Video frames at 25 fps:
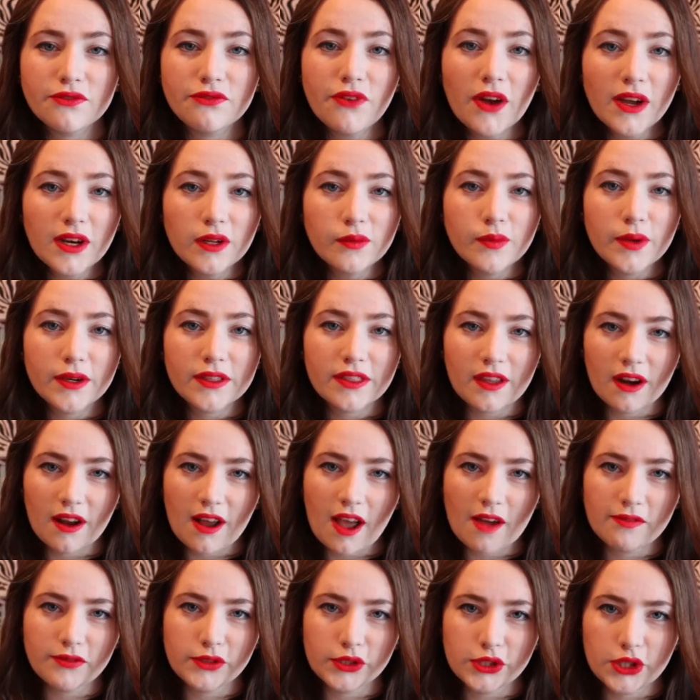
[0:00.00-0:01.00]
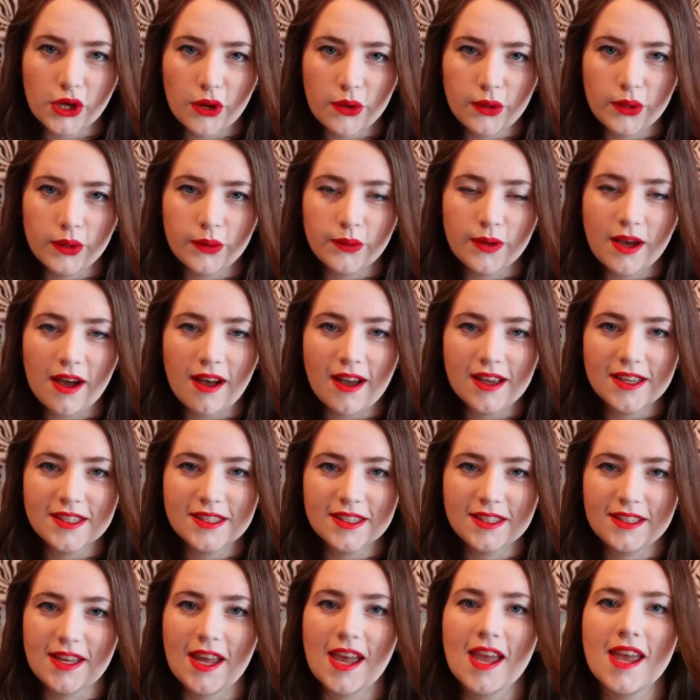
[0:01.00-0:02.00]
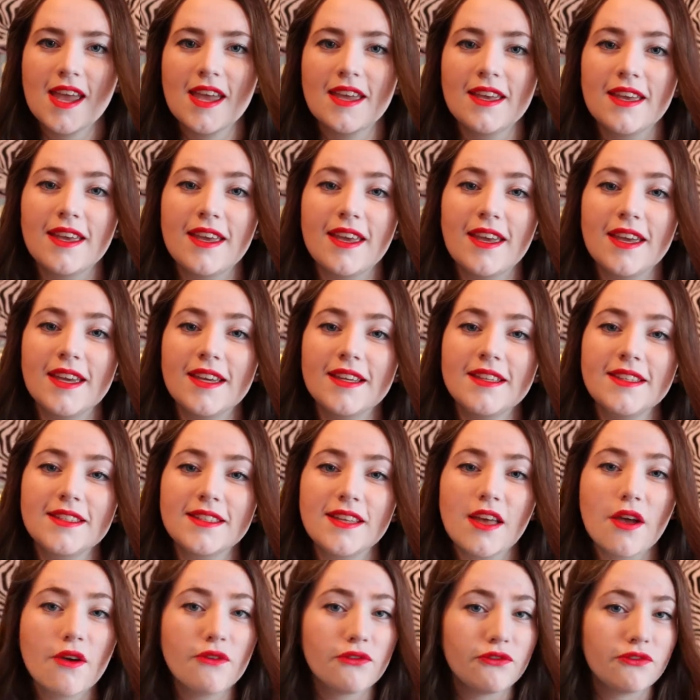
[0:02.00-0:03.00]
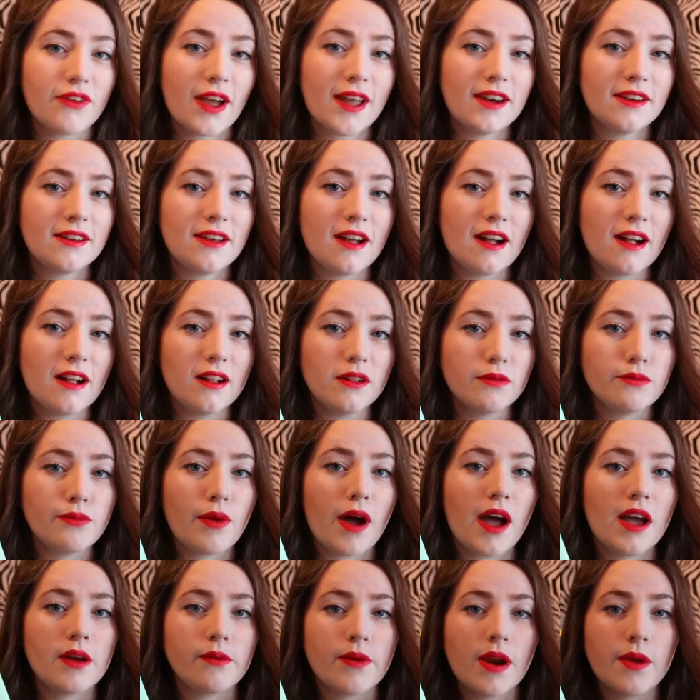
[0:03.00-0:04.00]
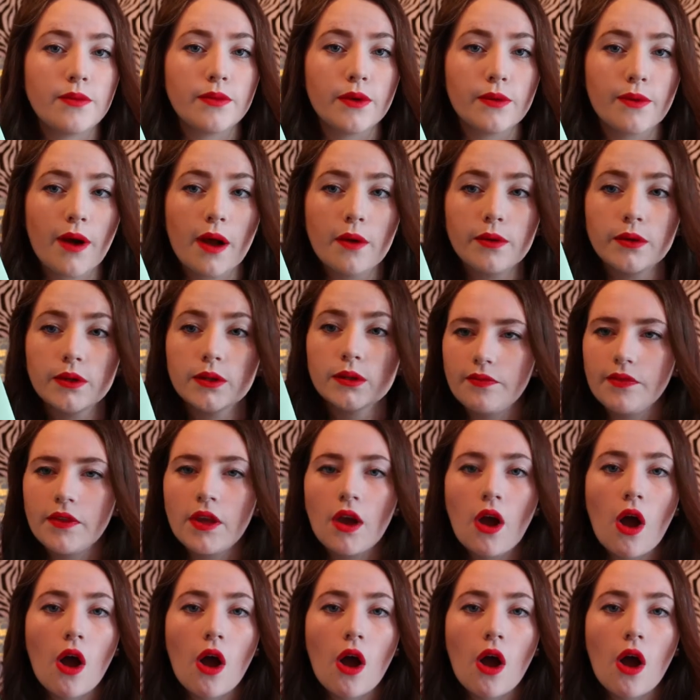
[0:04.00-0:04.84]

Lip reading: The final book that I have to show you guys today is Fangirl by Rainbow Rowell.